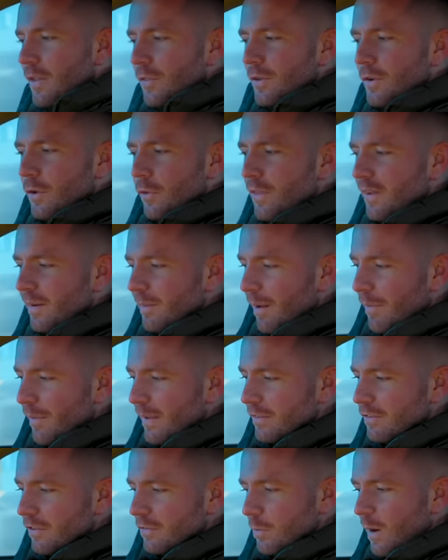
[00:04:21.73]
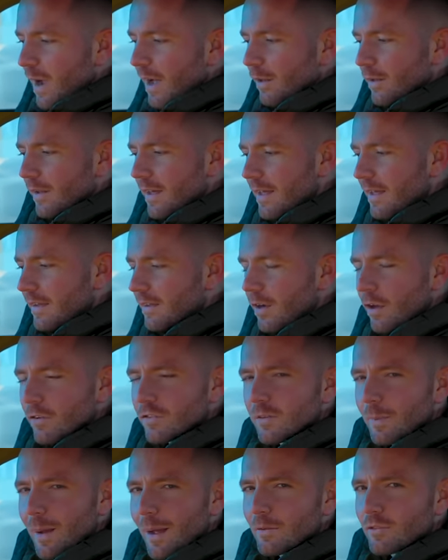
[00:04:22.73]
The good thing about these as well, it
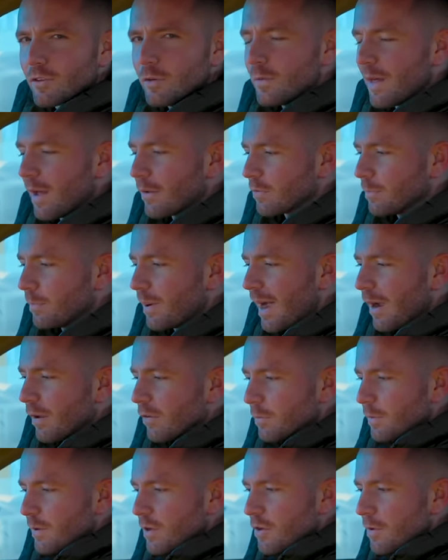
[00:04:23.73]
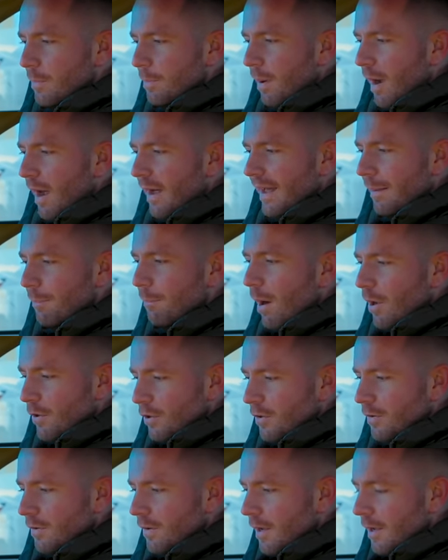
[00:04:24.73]
costs about £2,000, but you can buy a
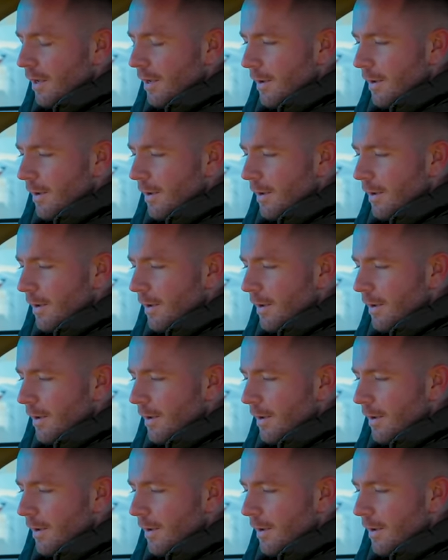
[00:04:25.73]
modern